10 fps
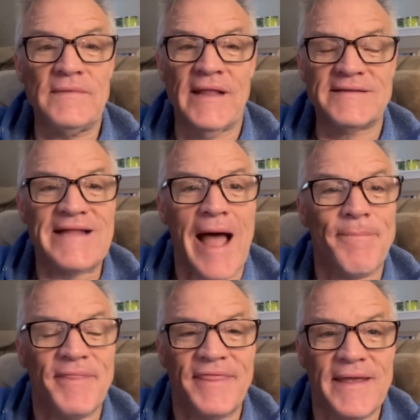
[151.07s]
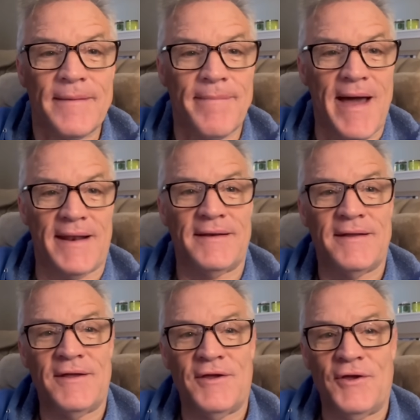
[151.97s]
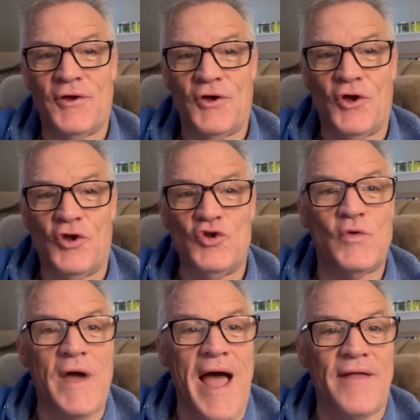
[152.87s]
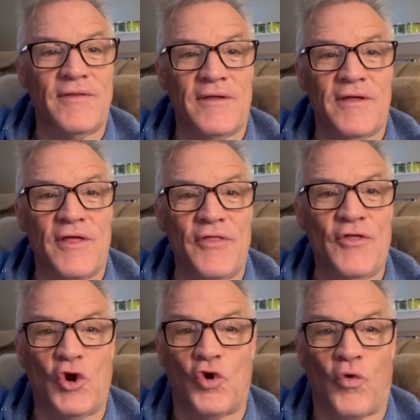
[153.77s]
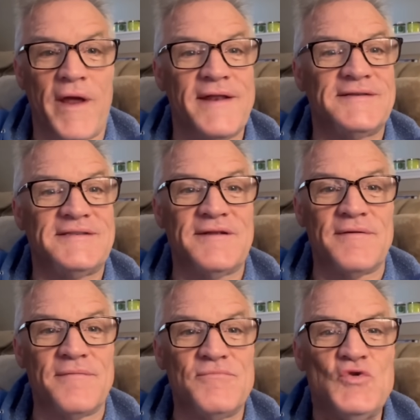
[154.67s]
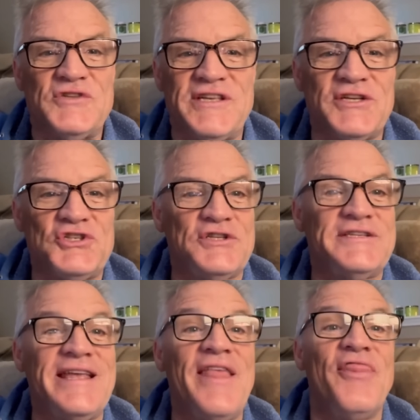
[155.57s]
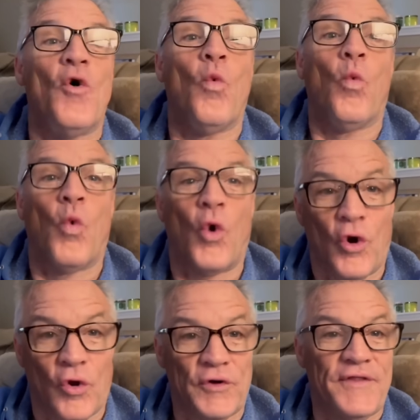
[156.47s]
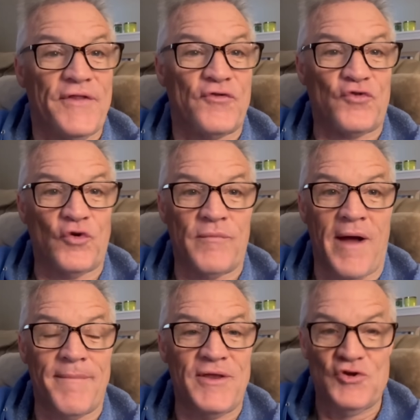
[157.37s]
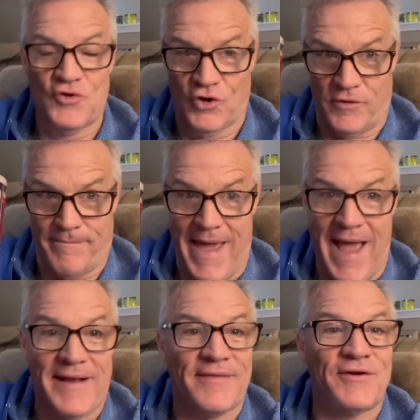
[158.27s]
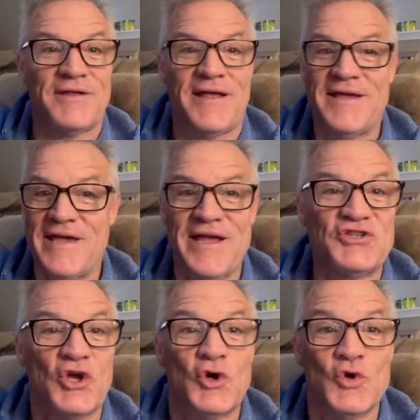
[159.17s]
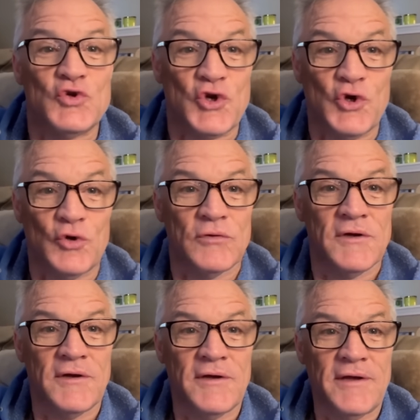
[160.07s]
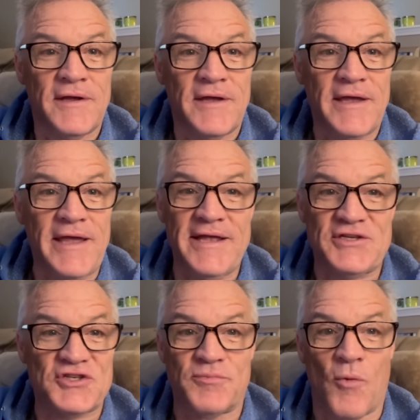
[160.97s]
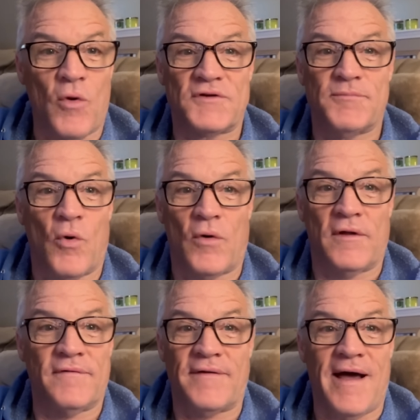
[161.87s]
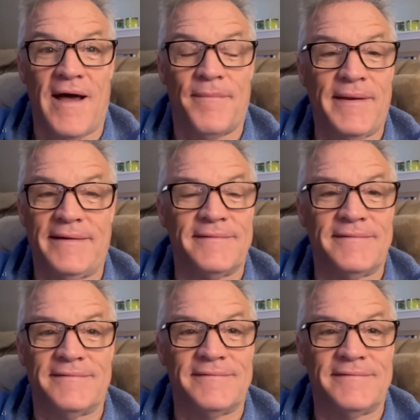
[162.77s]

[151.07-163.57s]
Now stop and think about it. You got the greatest musicians in the world in this room. I mean, you look back and there, it's a who's who. It's a smorgasbord of, I mean,